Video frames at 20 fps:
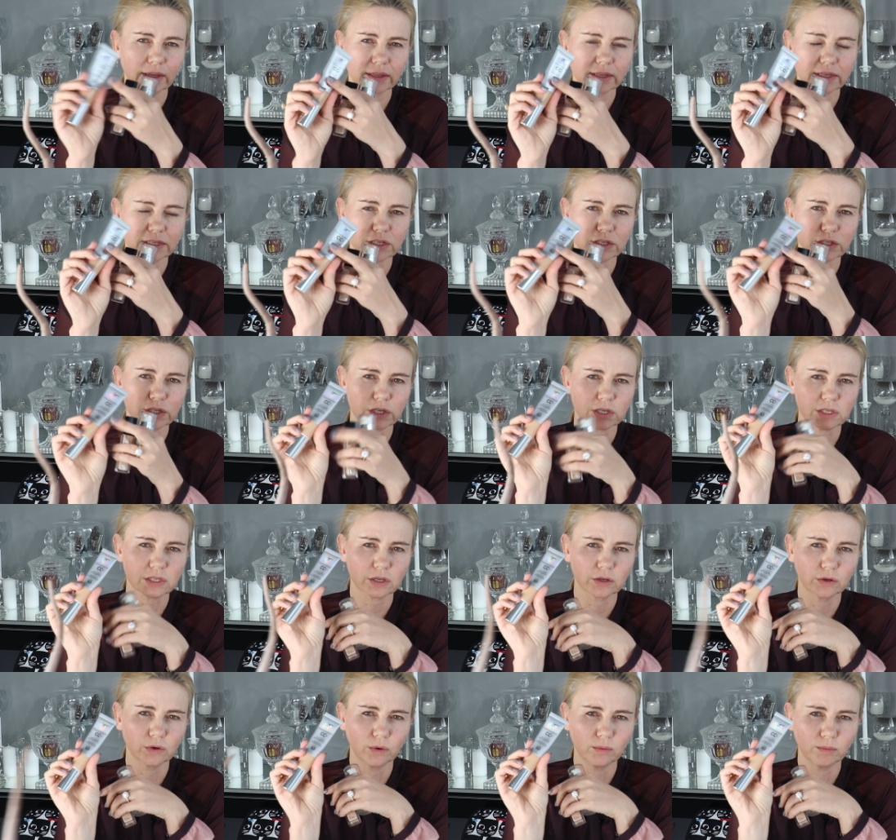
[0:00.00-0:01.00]
This is just
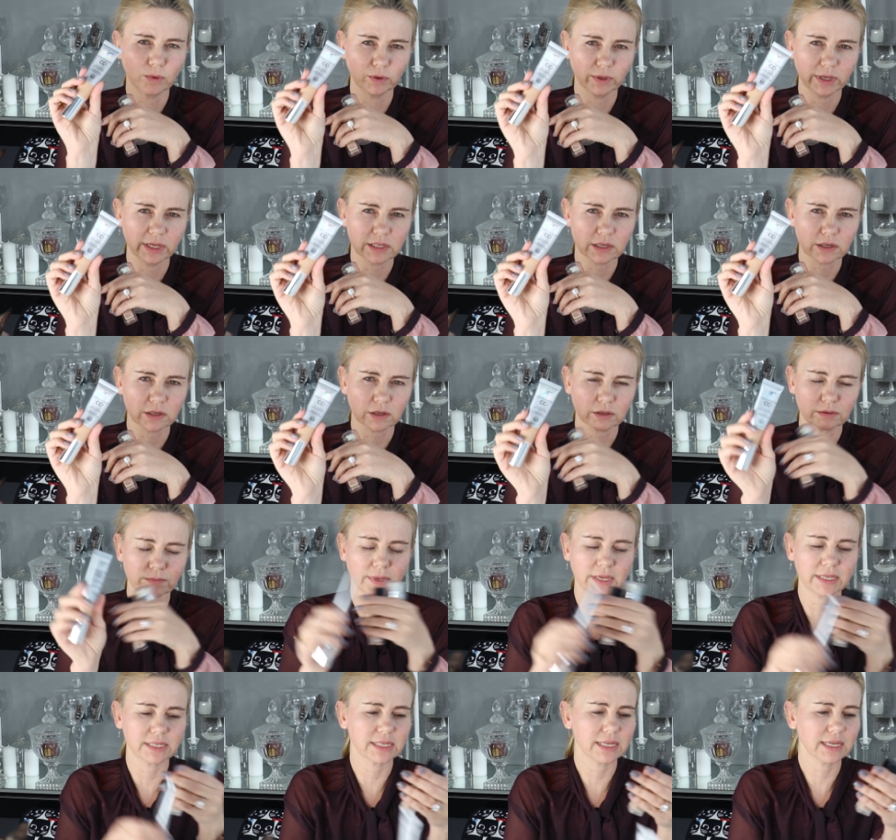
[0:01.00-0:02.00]
the normal It
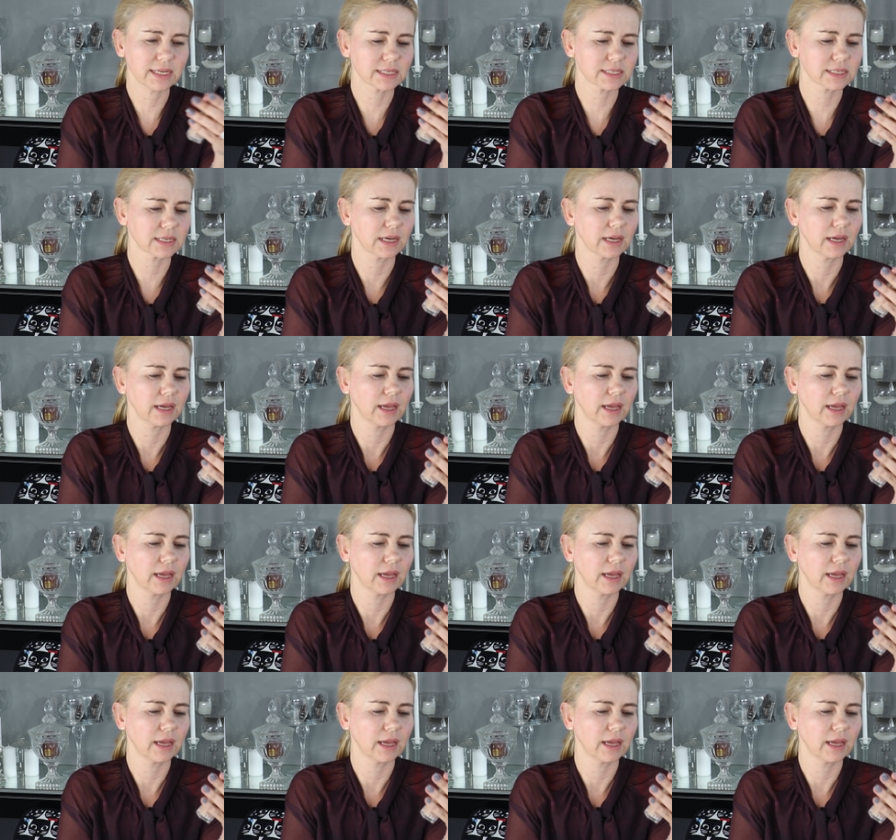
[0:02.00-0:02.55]
Cosmetics.